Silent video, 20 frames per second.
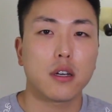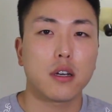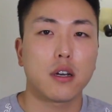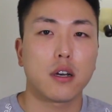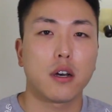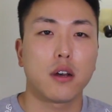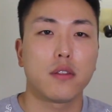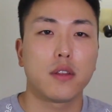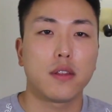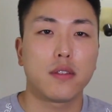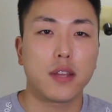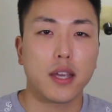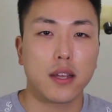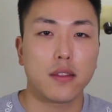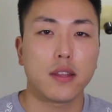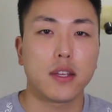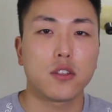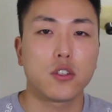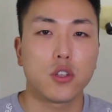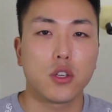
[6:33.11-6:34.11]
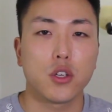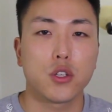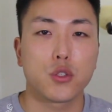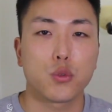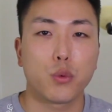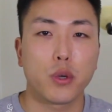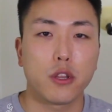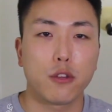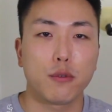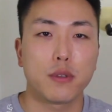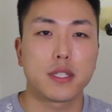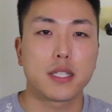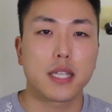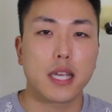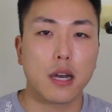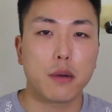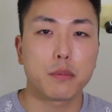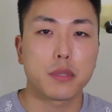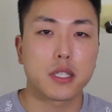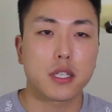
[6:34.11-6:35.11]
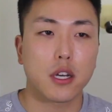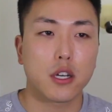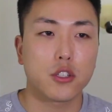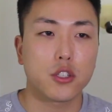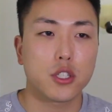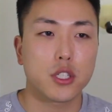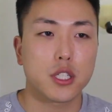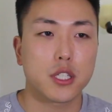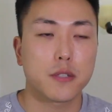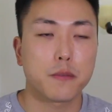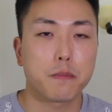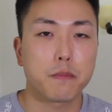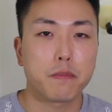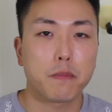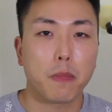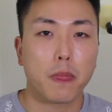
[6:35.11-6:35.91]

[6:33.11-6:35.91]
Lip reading: on the technique to use when doing scalp massages.